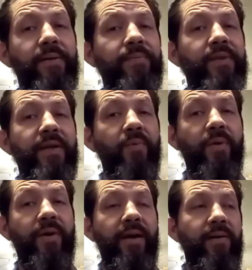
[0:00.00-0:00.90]
Didn't
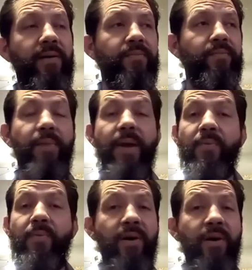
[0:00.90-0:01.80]
work out.
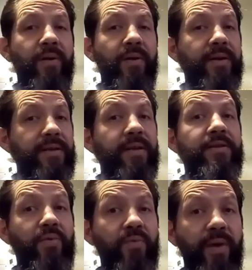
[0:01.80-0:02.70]
Paper mulberry, like I said,
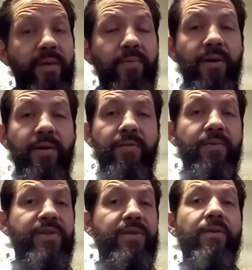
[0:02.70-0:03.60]
it's a great one.
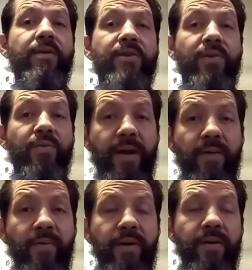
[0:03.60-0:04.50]
Wisteria, it's a
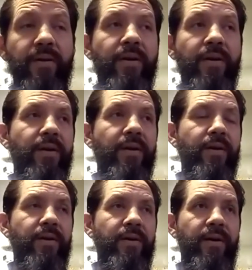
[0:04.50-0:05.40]
great one.
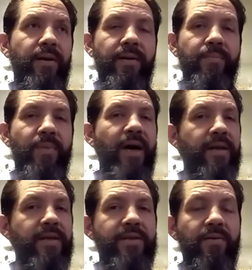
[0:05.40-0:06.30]

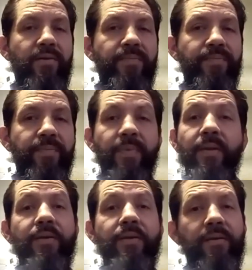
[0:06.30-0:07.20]
Honeysuckle,
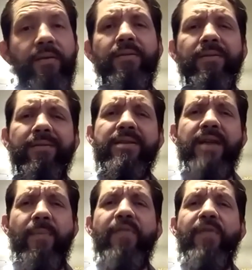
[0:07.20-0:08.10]
it's
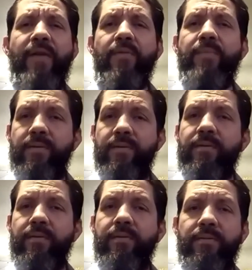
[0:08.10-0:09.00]
not my favorite, but
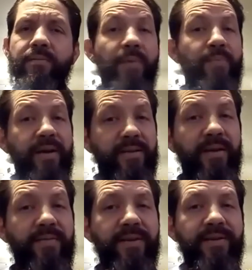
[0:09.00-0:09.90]
my apprentice
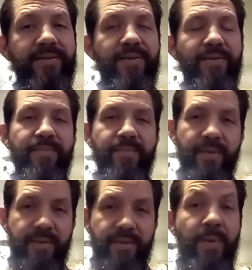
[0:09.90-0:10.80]
loves it. So
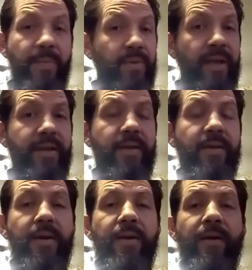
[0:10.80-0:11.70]
some people like it.
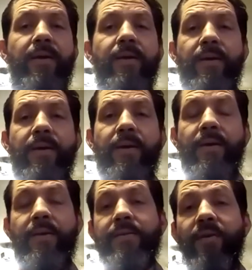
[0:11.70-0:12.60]
So